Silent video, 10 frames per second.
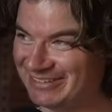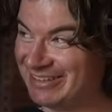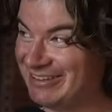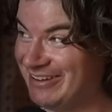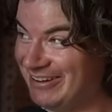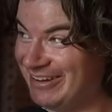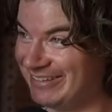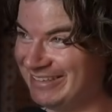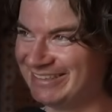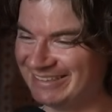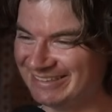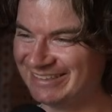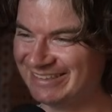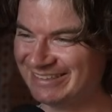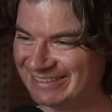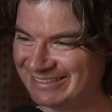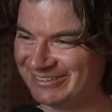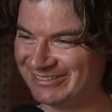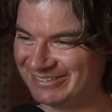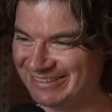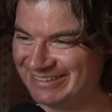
Like, okay, it's cool.